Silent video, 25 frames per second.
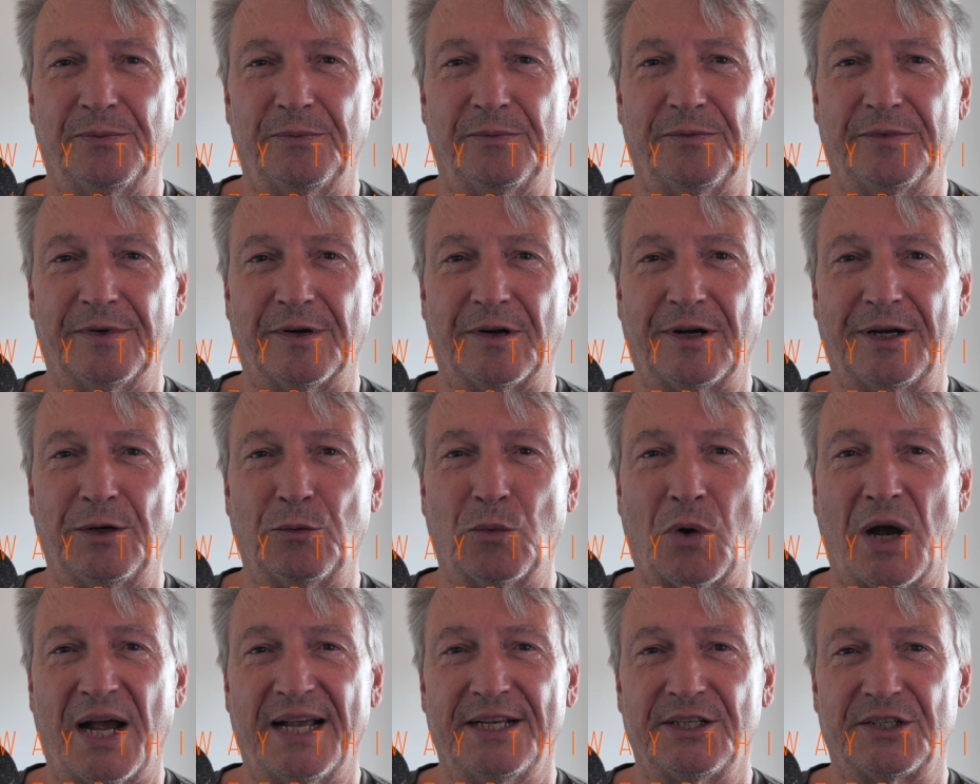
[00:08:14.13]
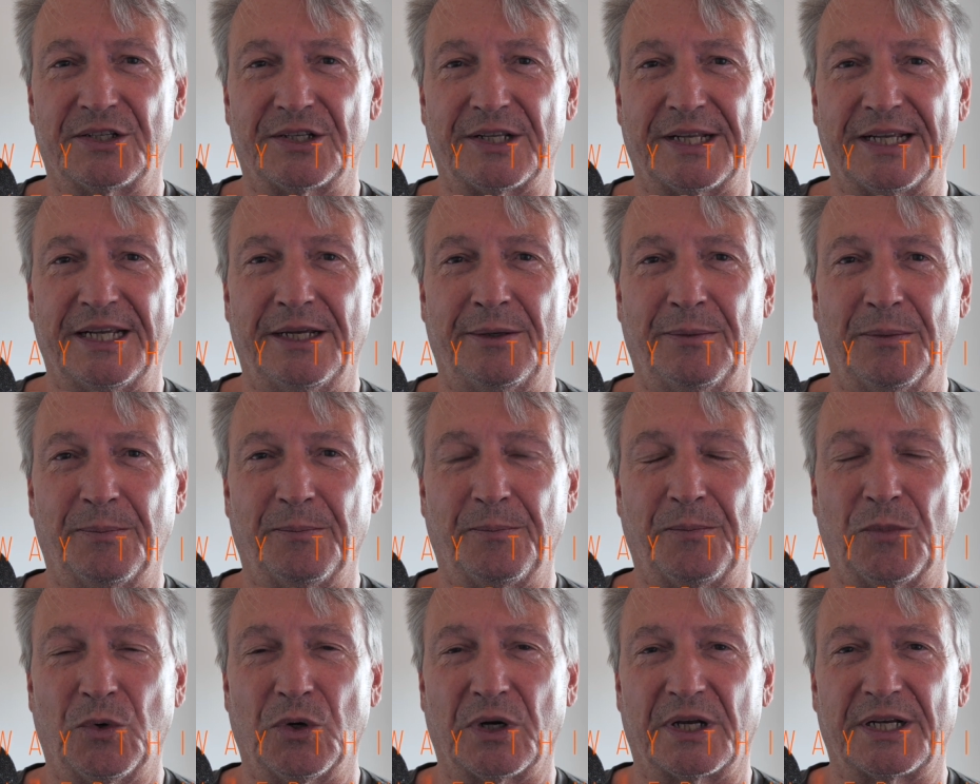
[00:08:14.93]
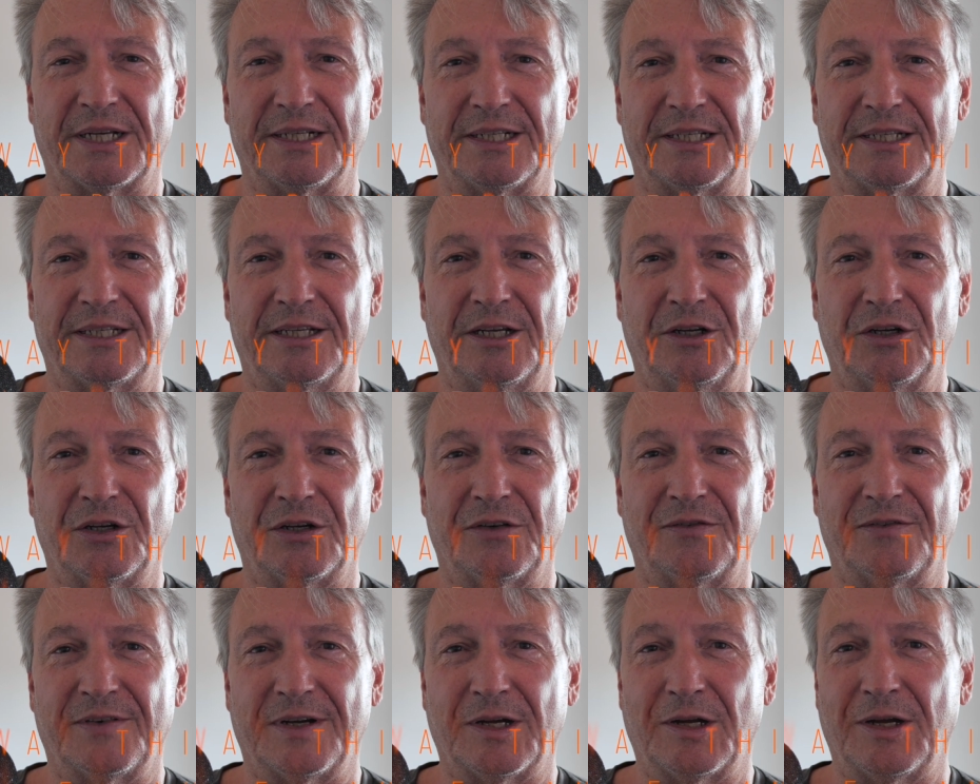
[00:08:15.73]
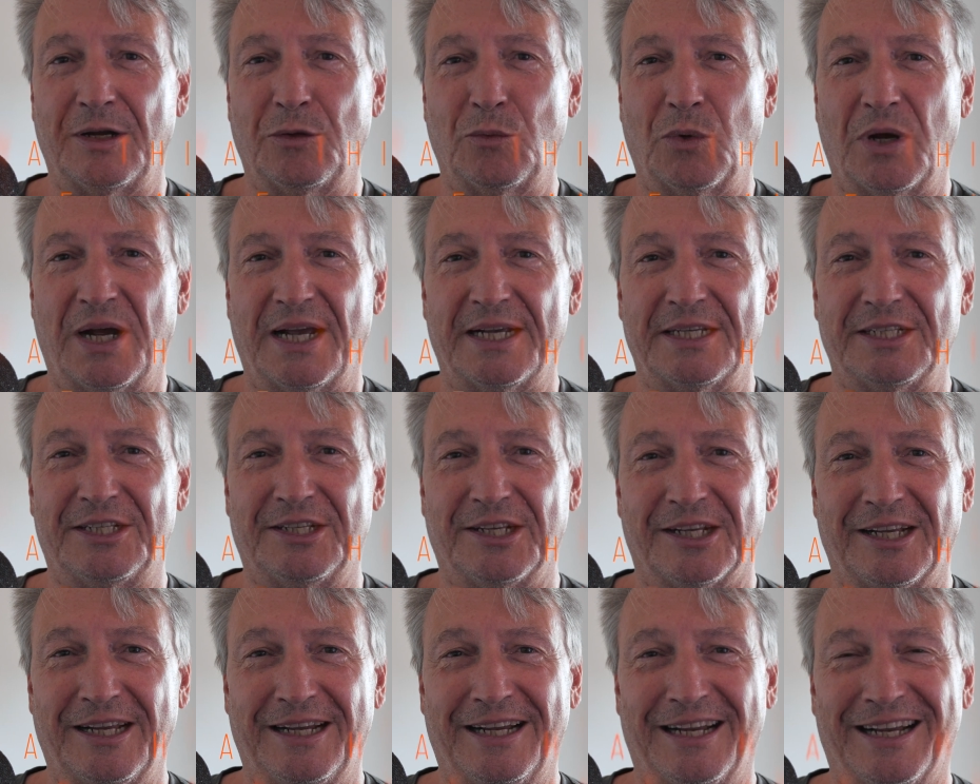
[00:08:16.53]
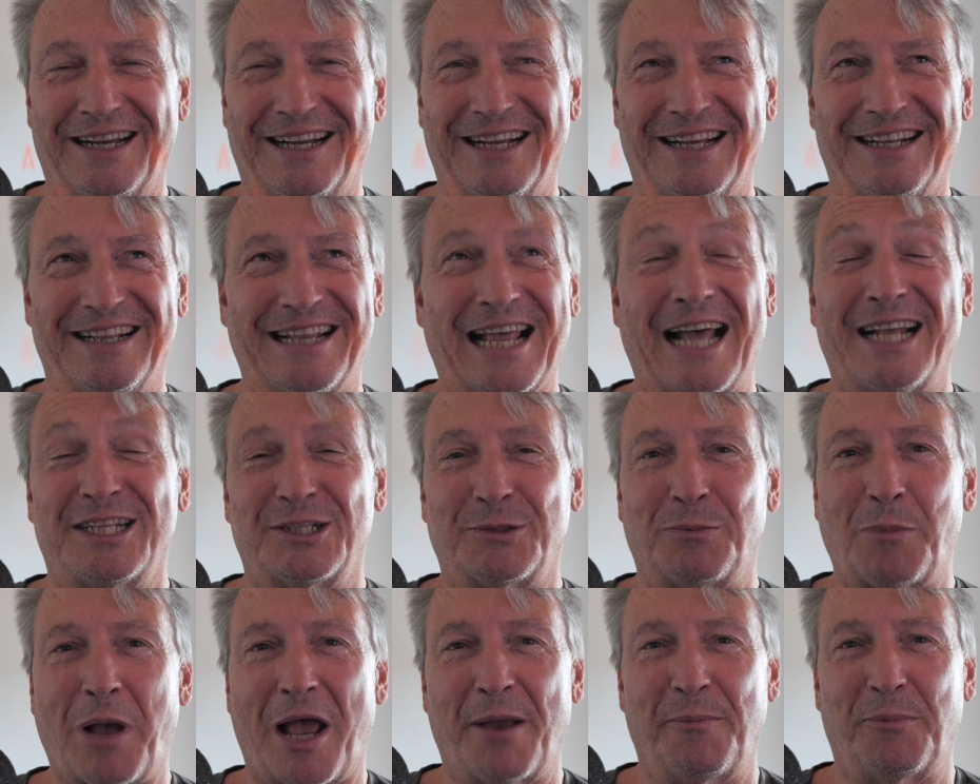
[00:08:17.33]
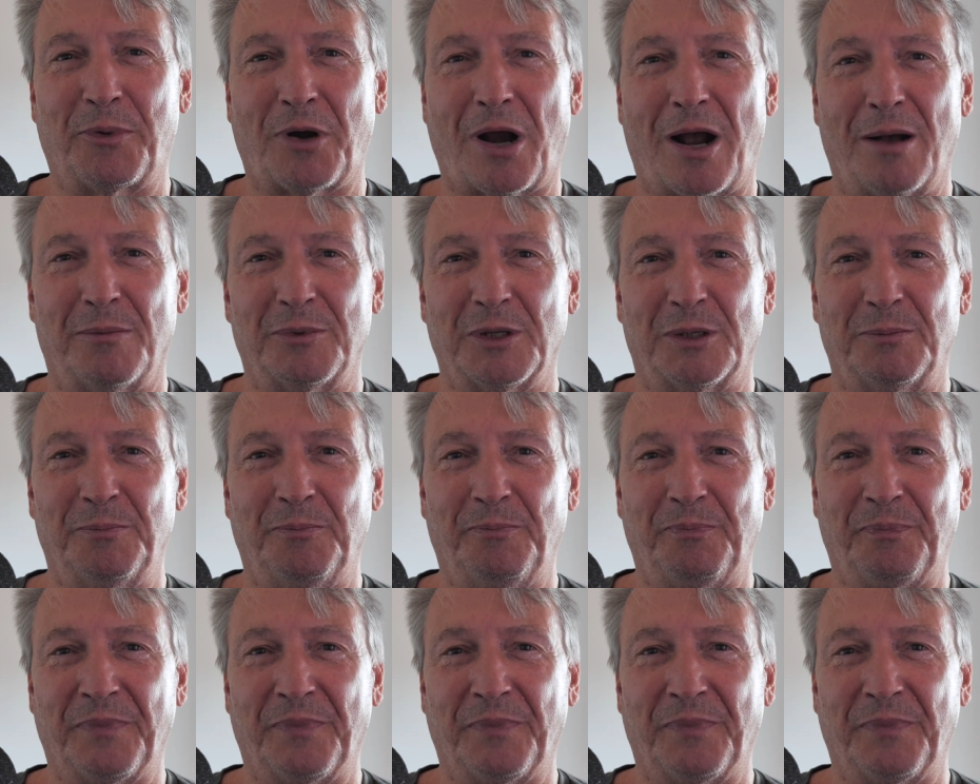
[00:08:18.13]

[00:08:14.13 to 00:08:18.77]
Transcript: very wisely or considered very wisely. That's my problem.